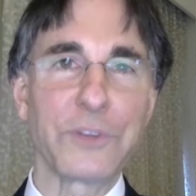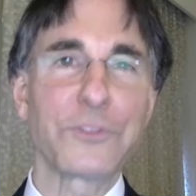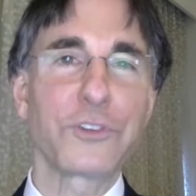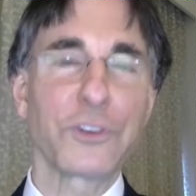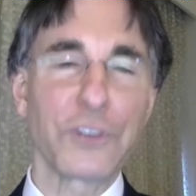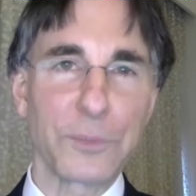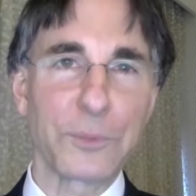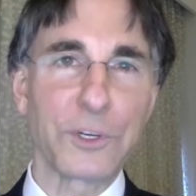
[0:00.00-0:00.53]
We
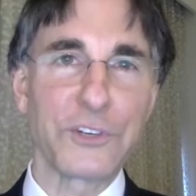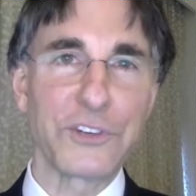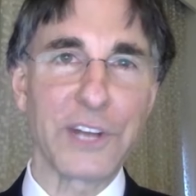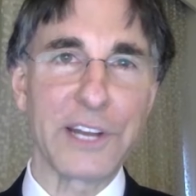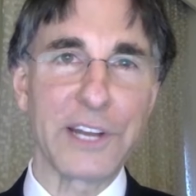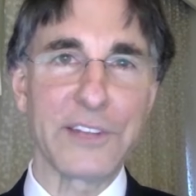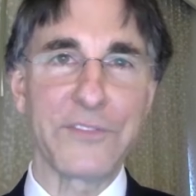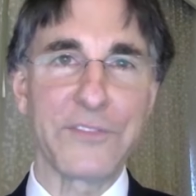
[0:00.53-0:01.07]
certainly
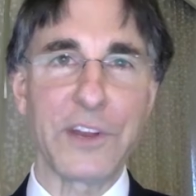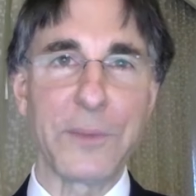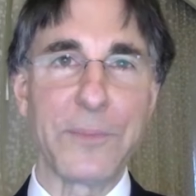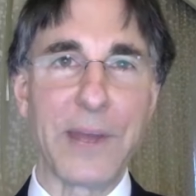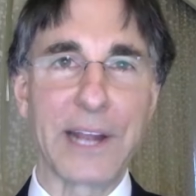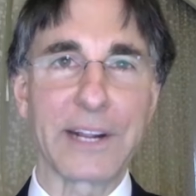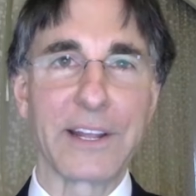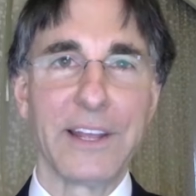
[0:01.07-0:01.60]
appreciate that
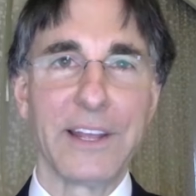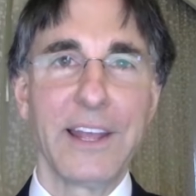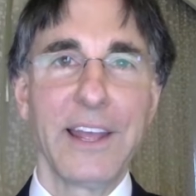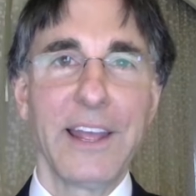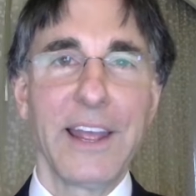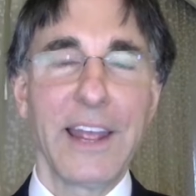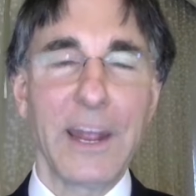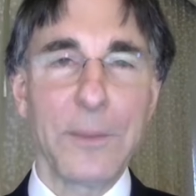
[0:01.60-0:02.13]
feedback.
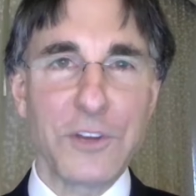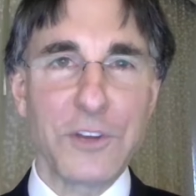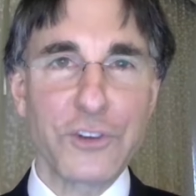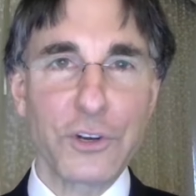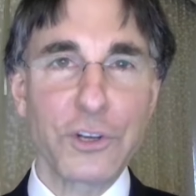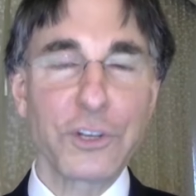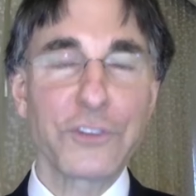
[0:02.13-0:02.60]
And be sure